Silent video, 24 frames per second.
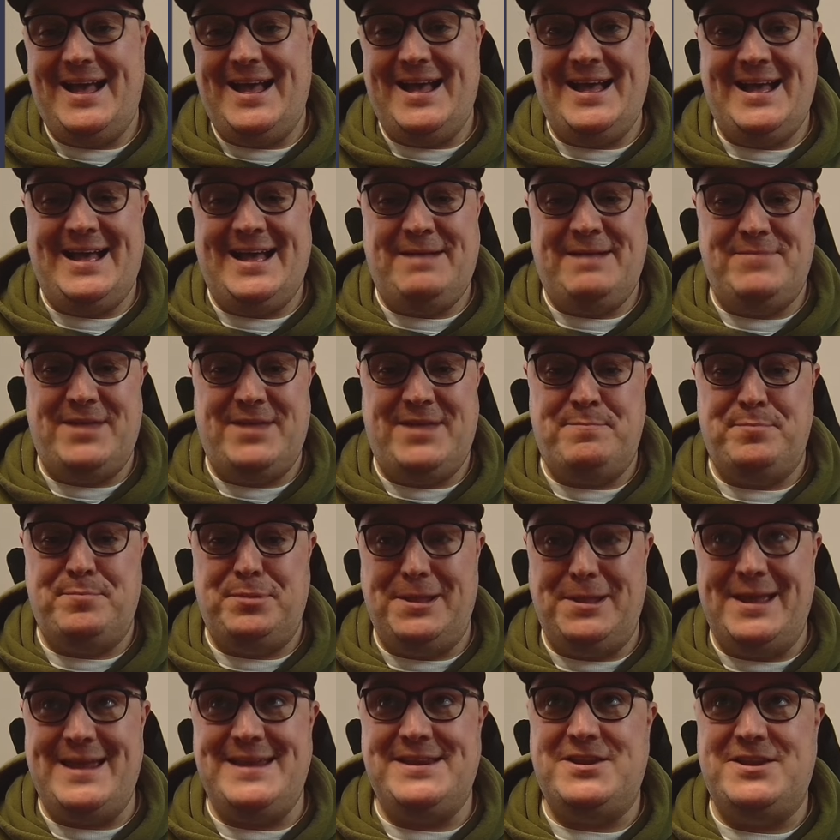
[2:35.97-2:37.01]
They're
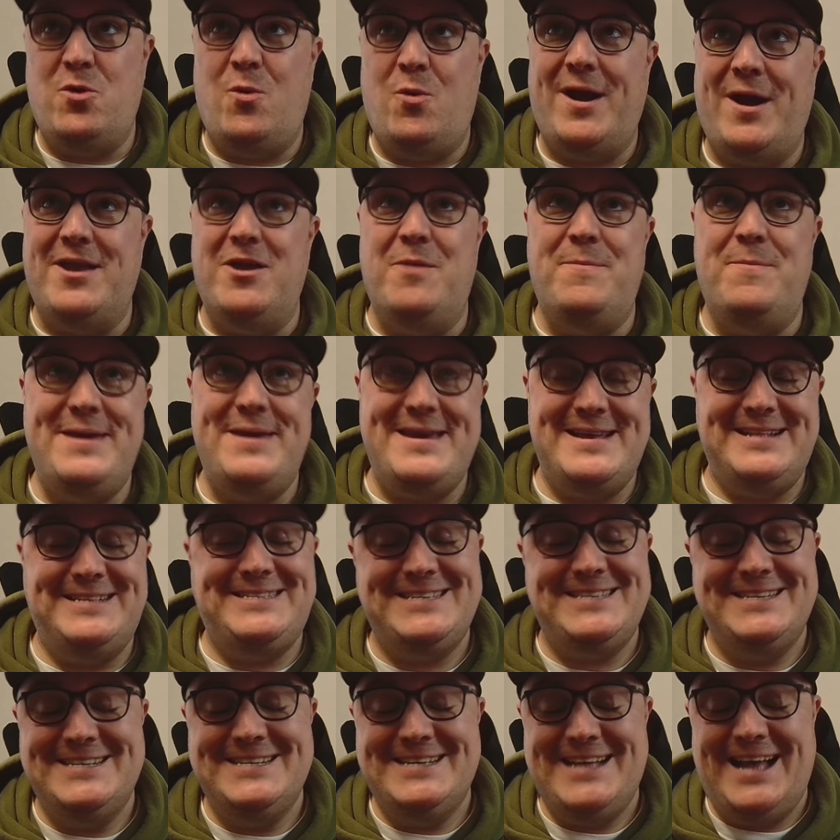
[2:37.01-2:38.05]
played quite a
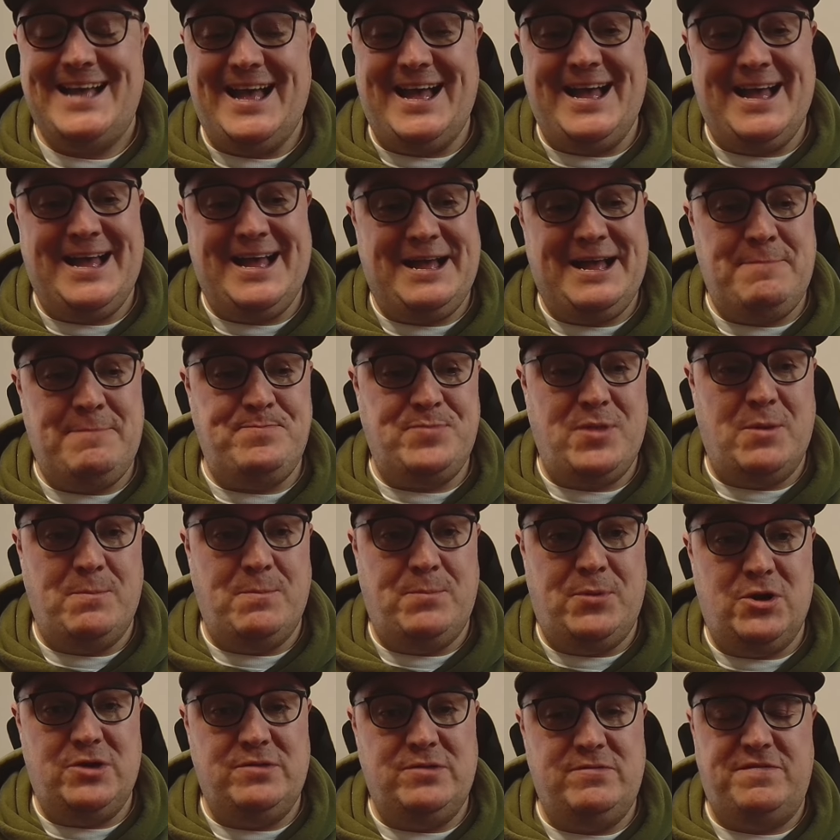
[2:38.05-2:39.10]
bit,
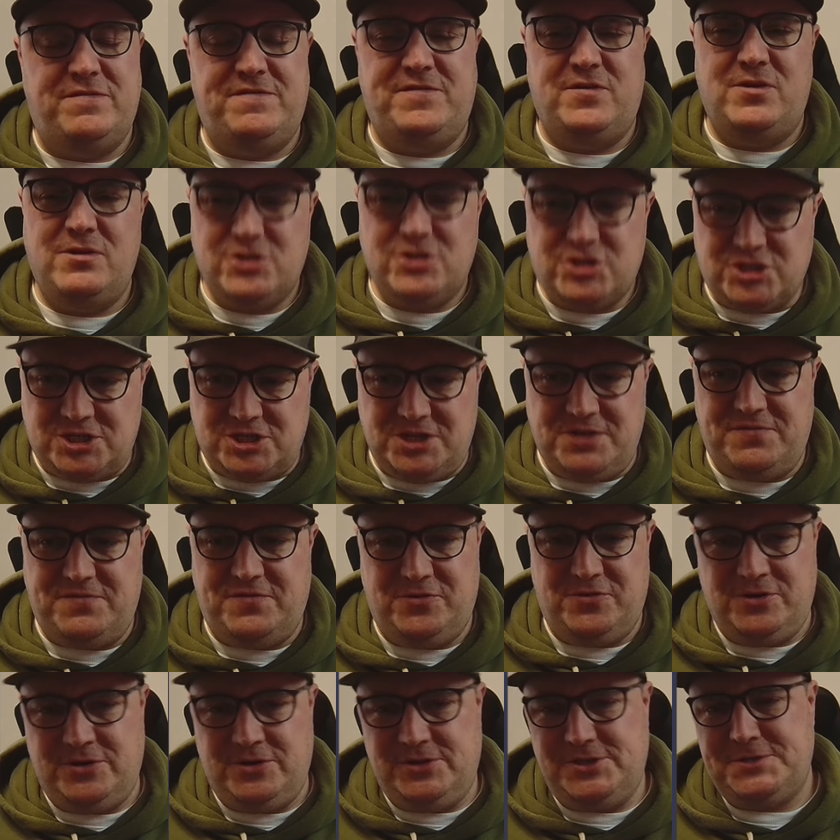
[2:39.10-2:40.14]
but unfortunately
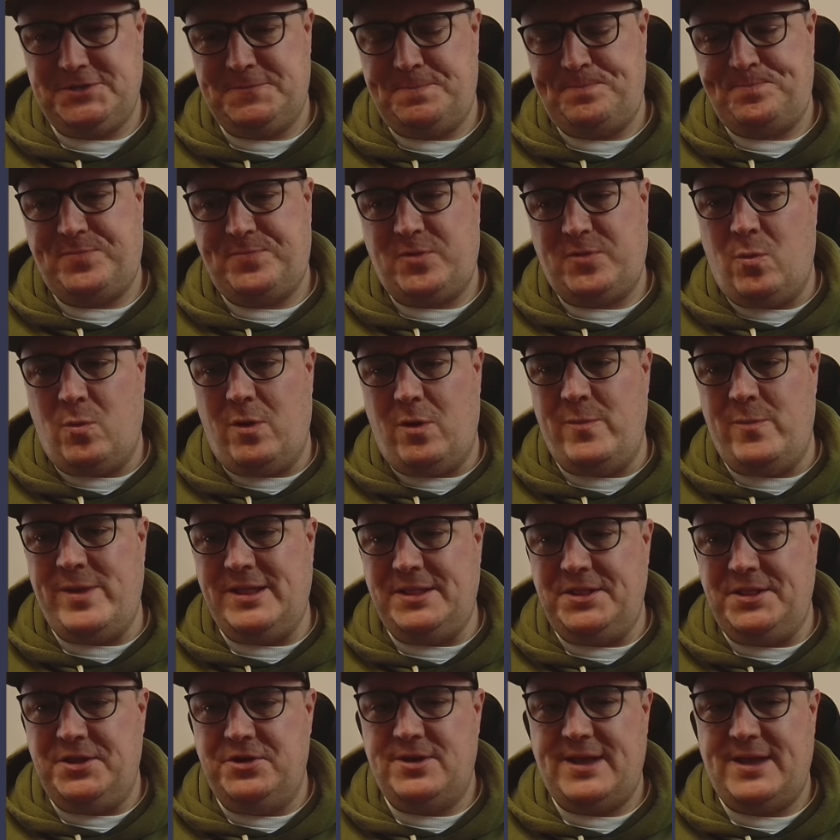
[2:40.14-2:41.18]
for us, when
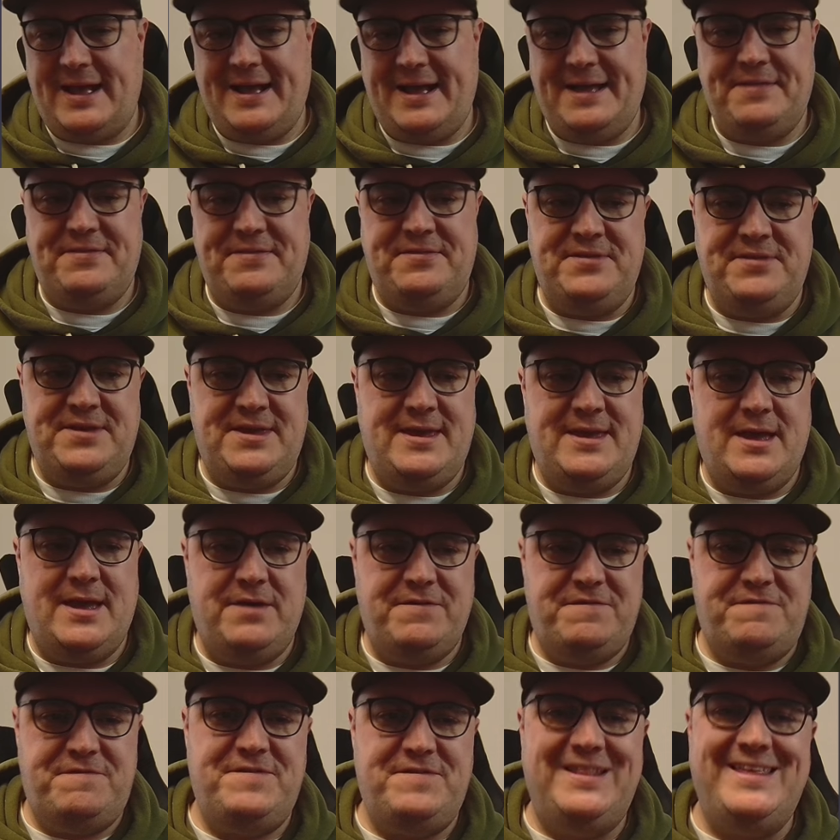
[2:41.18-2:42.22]
we look at the
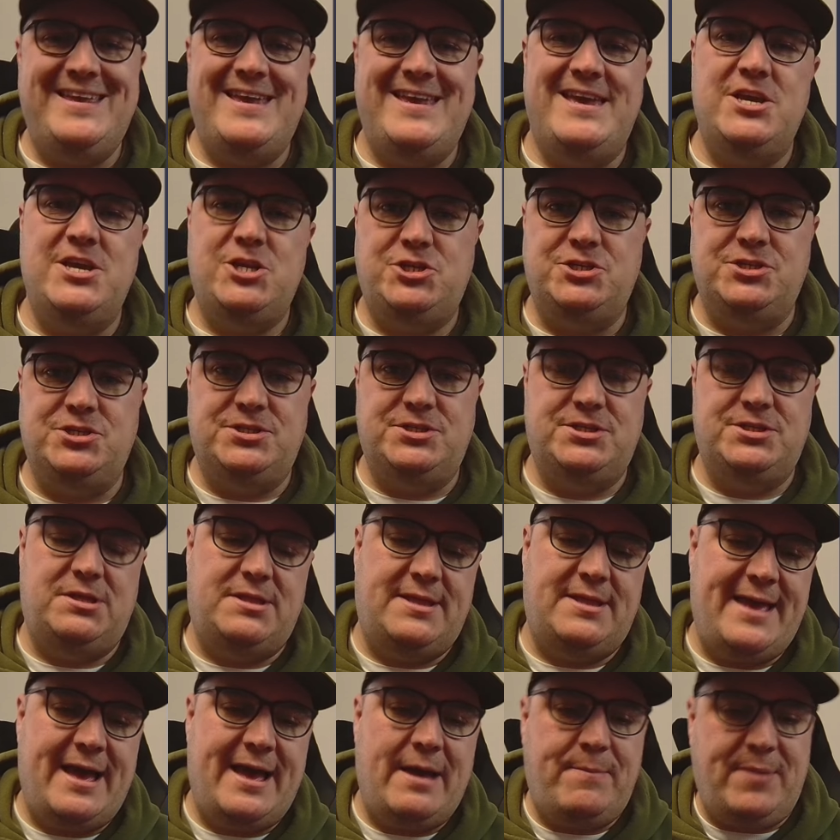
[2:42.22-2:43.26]
affiliations
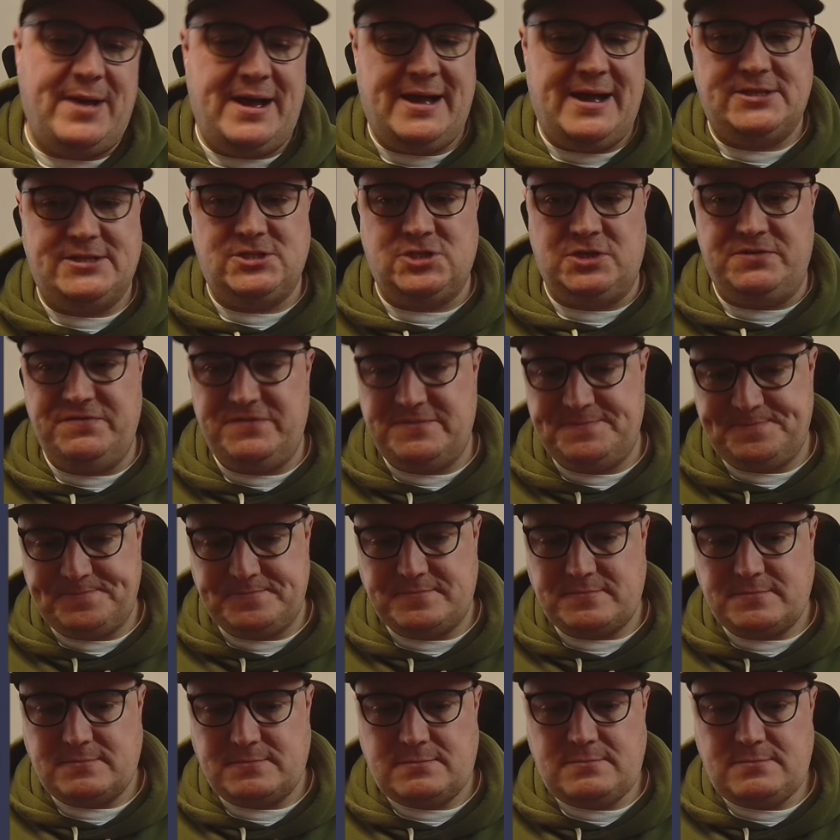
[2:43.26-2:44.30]
that they are part of,
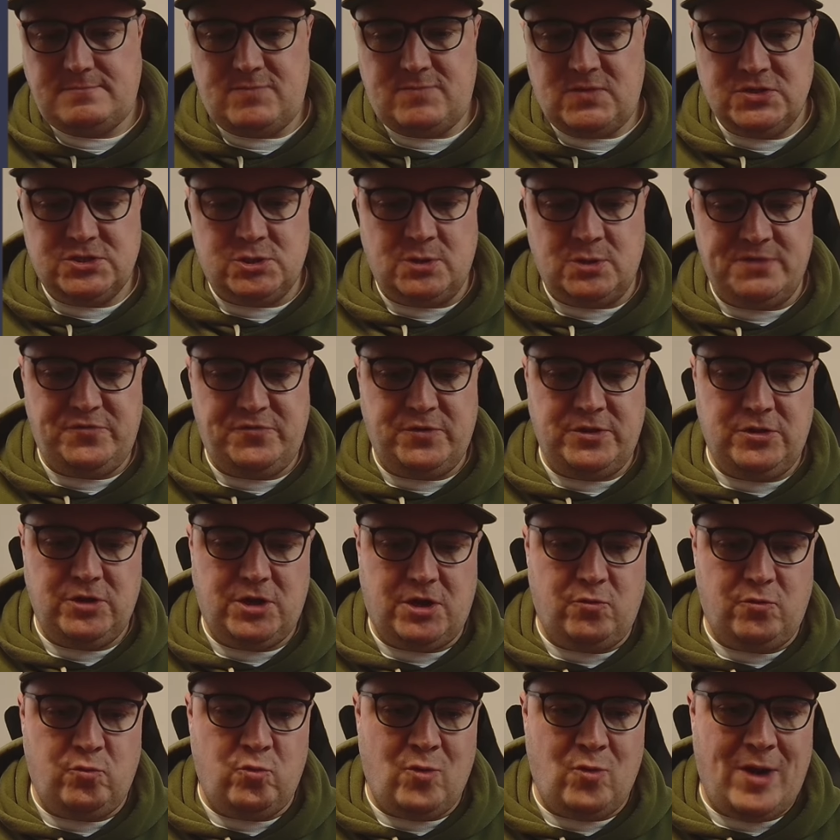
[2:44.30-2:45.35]
so if we
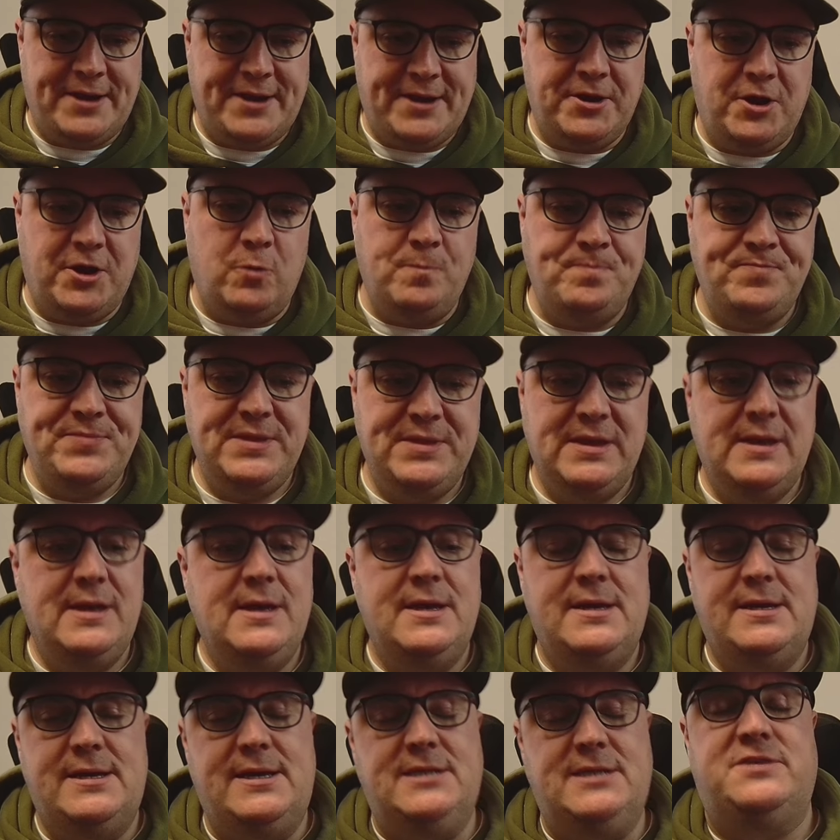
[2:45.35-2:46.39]
look at Rhino,
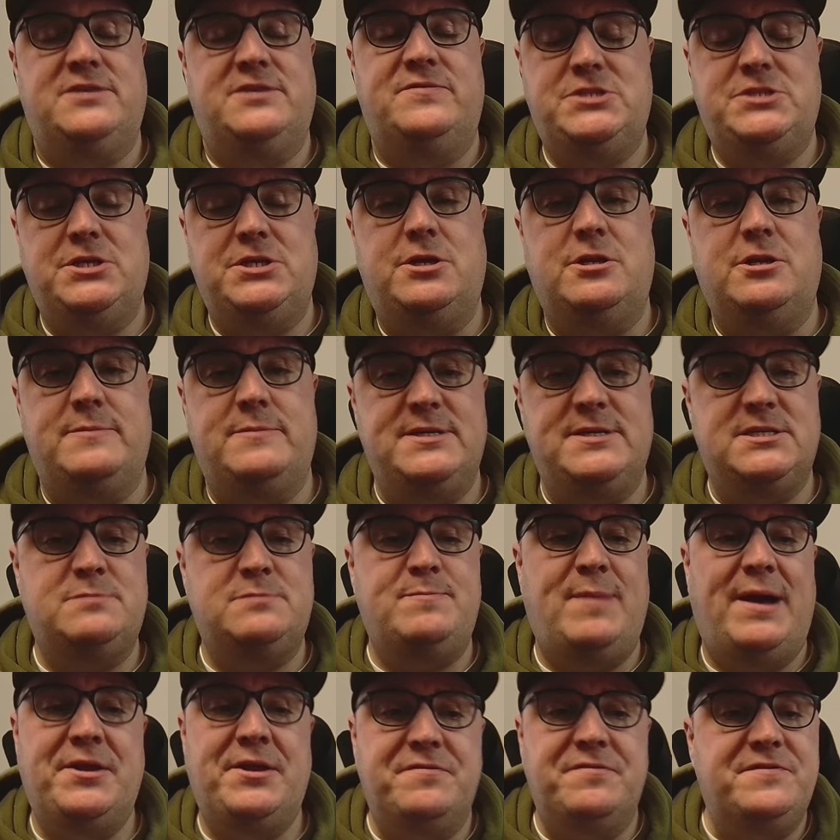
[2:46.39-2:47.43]
he's obviously going to be
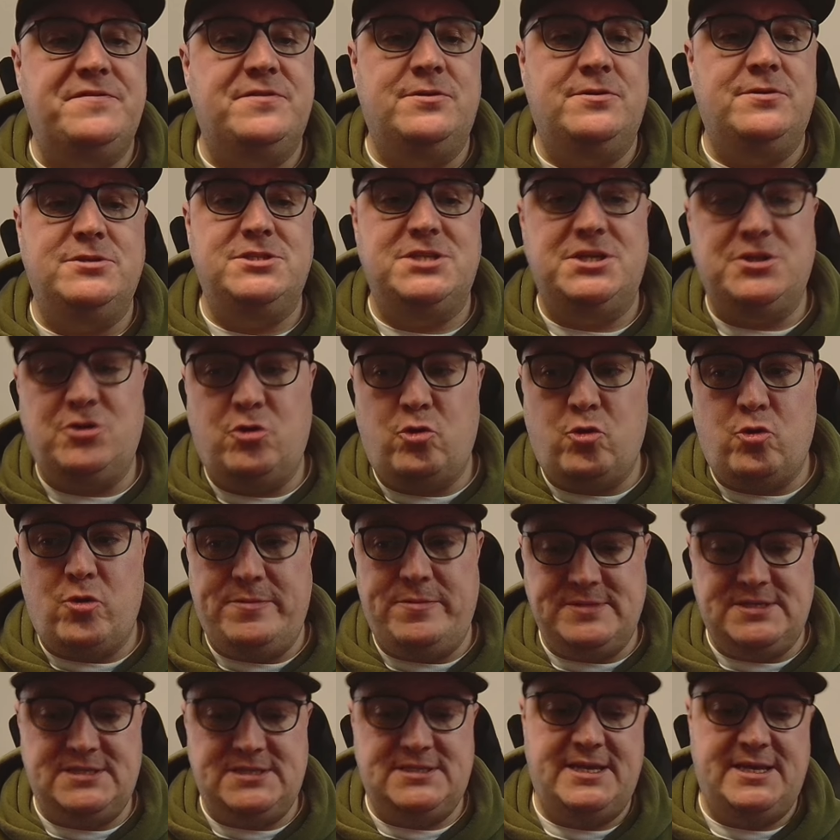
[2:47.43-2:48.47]
Spider Foes and
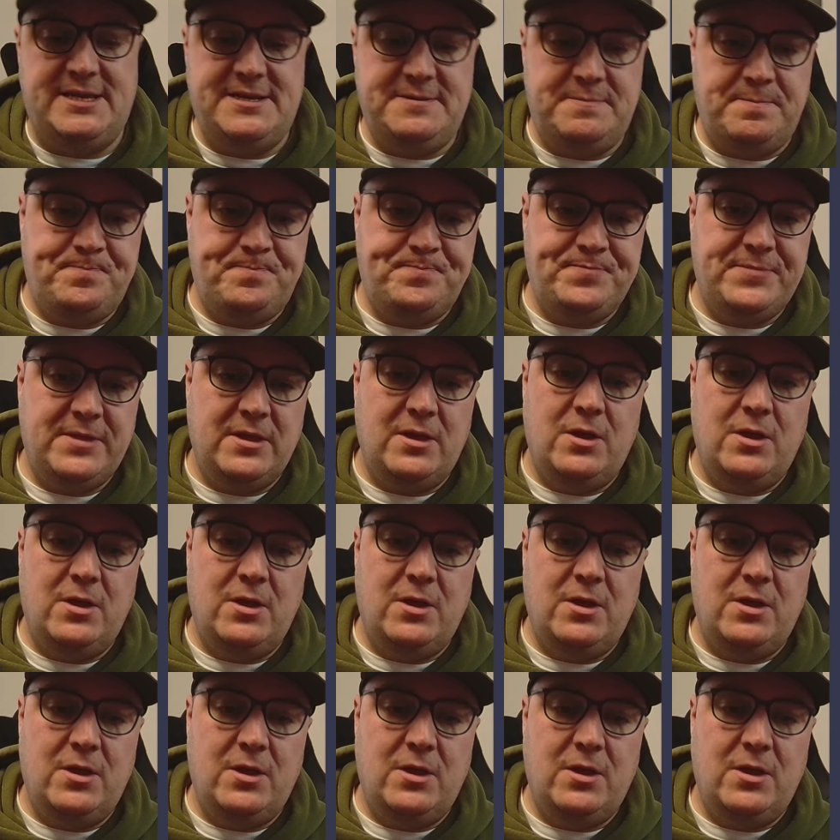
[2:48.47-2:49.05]
Crimson.